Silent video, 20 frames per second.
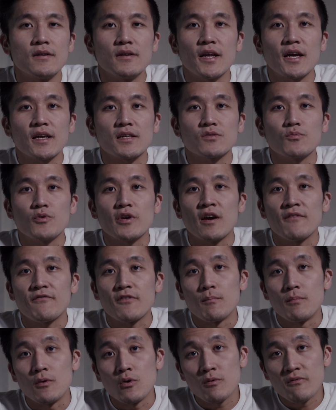Next we have
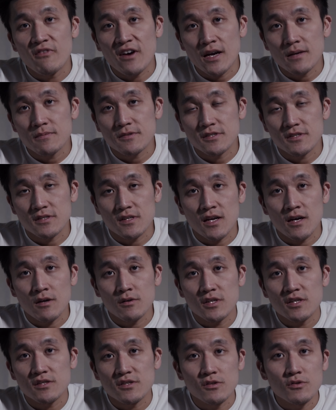the blue vibes.
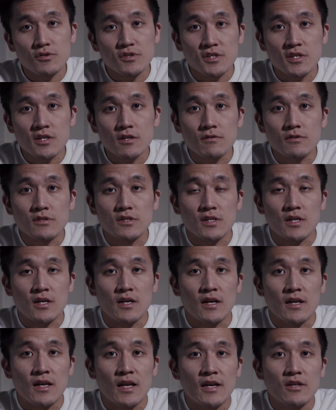Now there's no secrets
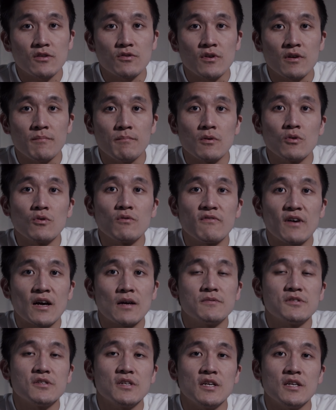that I like to have blue
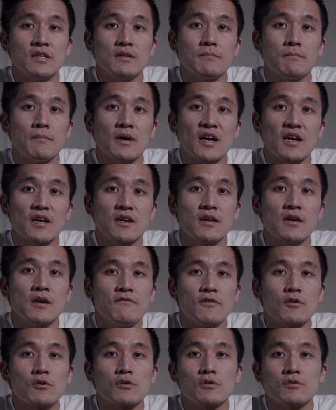vibes in my
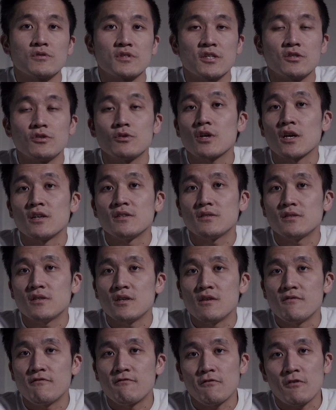photos, as you can
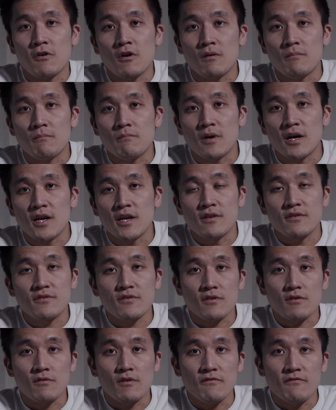see from my
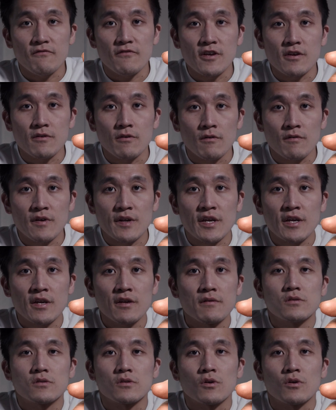Instagram feed already,